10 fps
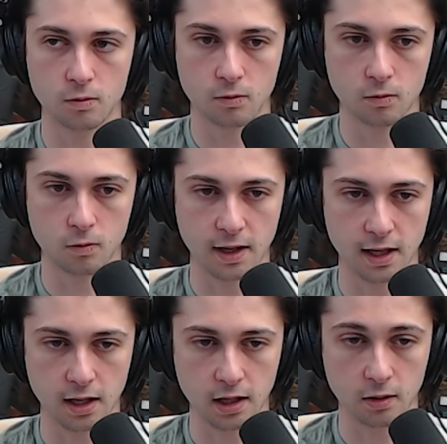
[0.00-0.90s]

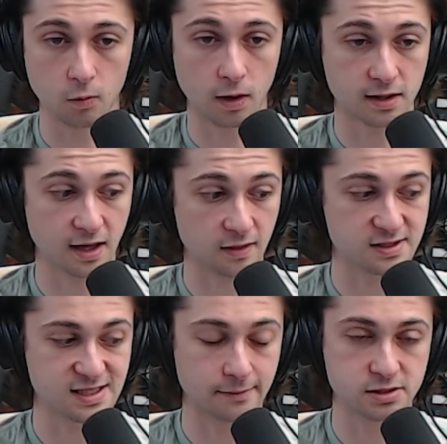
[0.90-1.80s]
we want to take the
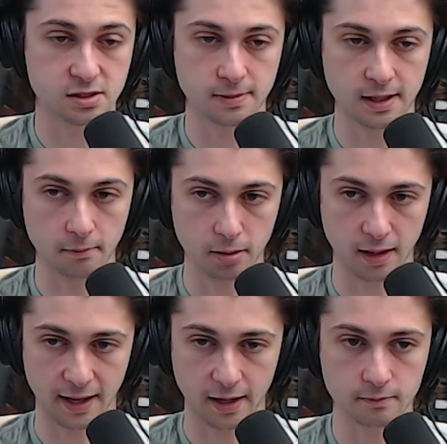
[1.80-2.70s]
steps to be
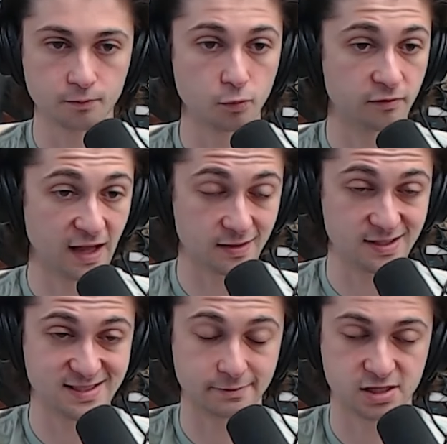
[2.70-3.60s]
compliant. We've taken the
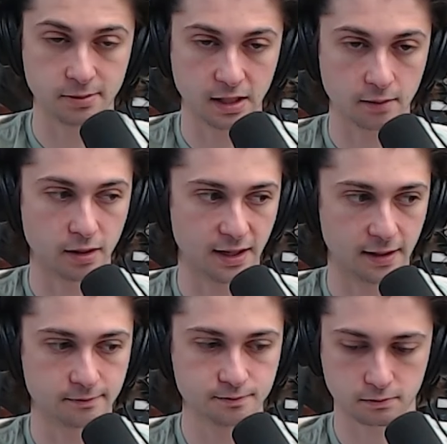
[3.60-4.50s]
steps to be
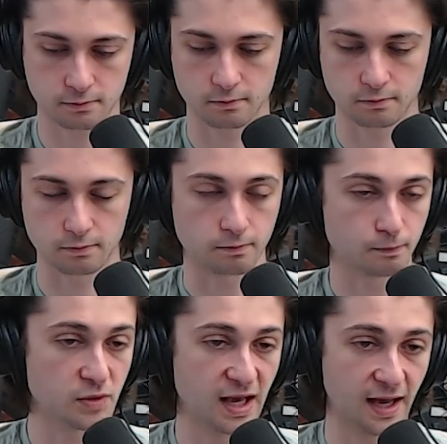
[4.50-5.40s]
compliant,
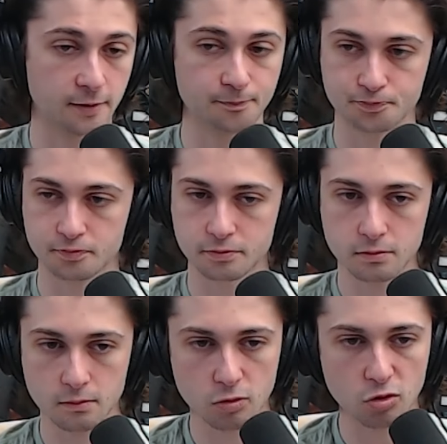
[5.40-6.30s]
and
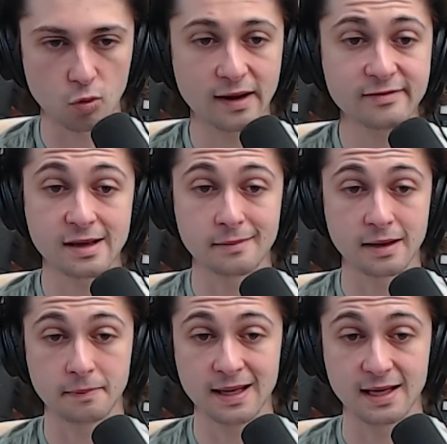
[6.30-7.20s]
whatever they may
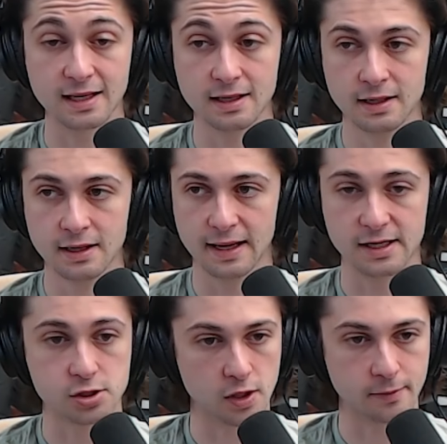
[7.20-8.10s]
be,
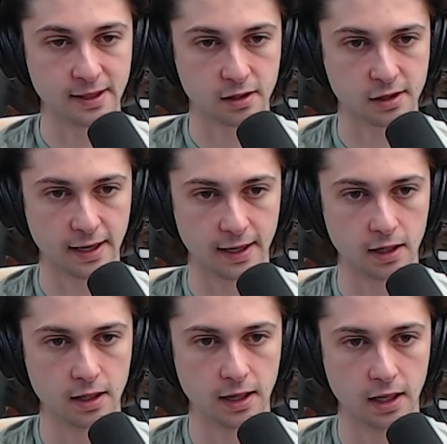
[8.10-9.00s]
it's going to be
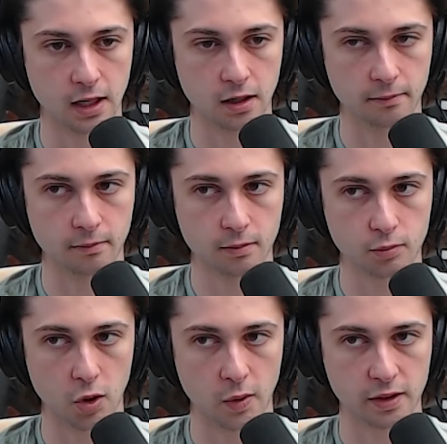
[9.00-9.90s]
exciting,
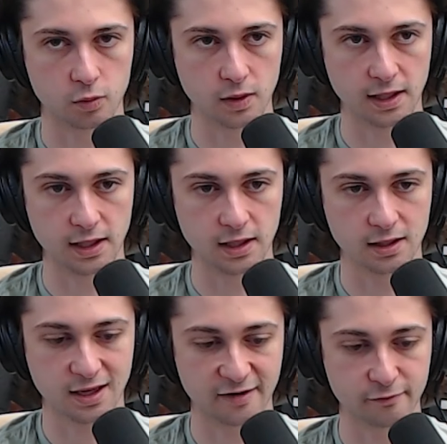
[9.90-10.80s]
as we
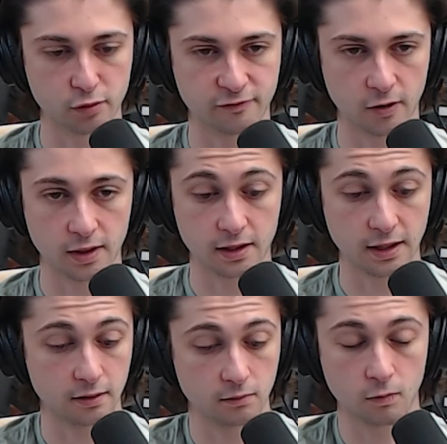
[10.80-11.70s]
kind of move forward,
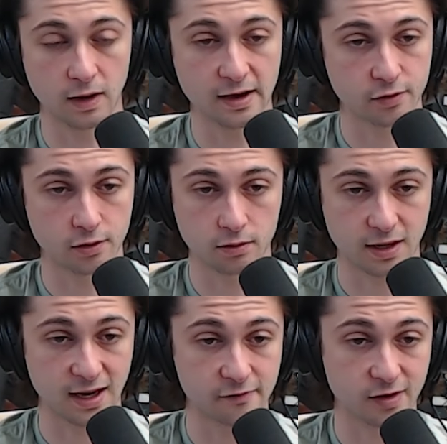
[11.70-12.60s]
and whatever
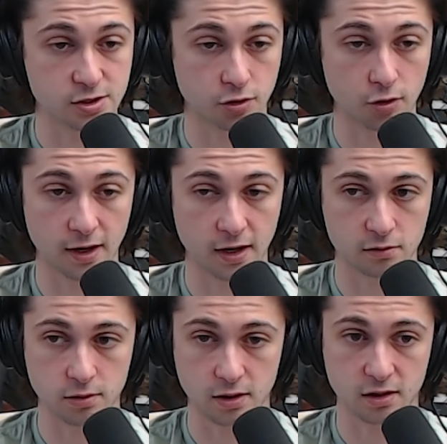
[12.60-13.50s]
kind of gets thrown at us,
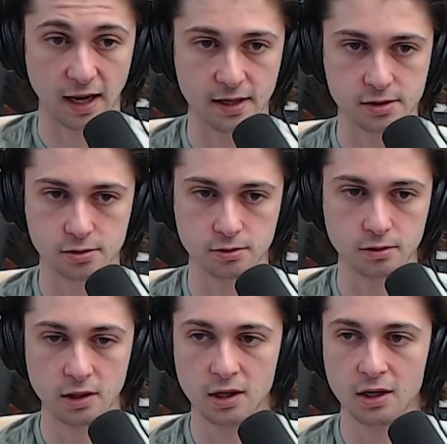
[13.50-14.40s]
we're excited to
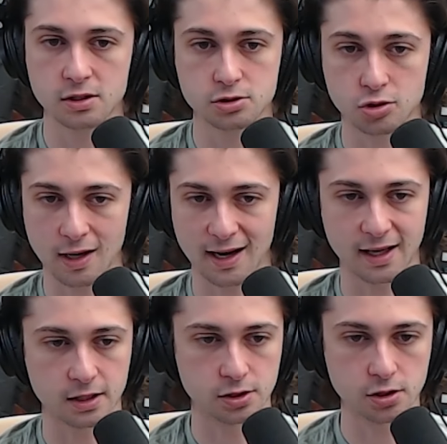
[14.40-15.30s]
try
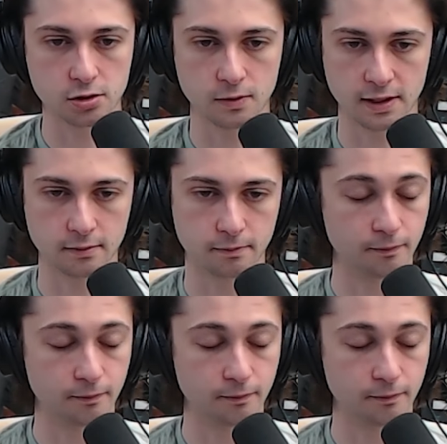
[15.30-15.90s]
and do and